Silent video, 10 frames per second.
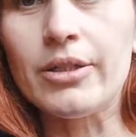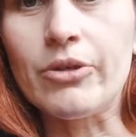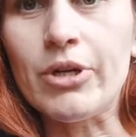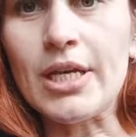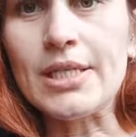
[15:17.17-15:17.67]

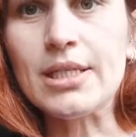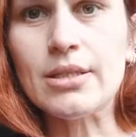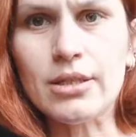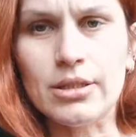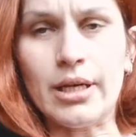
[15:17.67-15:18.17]
dress
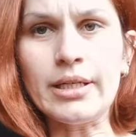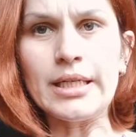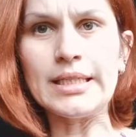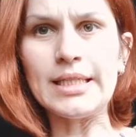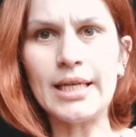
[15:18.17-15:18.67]
done.
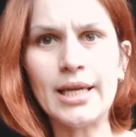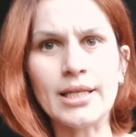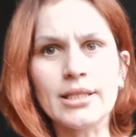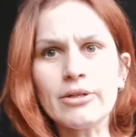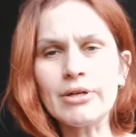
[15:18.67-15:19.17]
It's
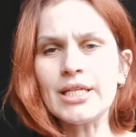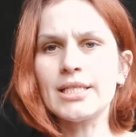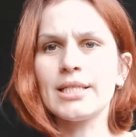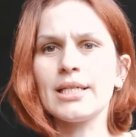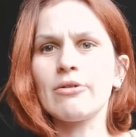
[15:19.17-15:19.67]

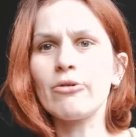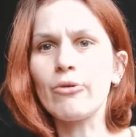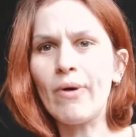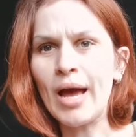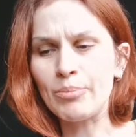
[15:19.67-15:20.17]
increasing
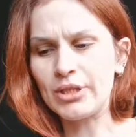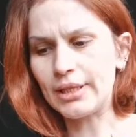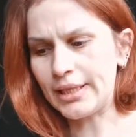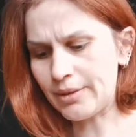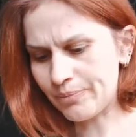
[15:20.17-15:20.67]

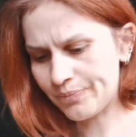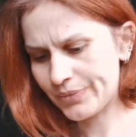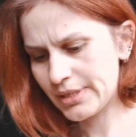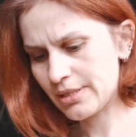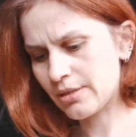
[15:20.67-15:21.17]
rapidly.
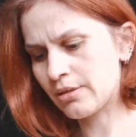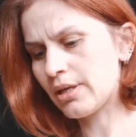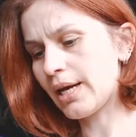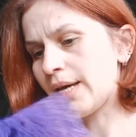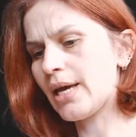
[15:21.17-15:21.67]
So
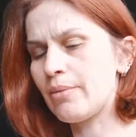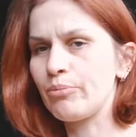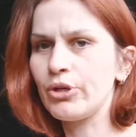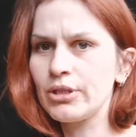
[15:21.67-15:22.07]
I'm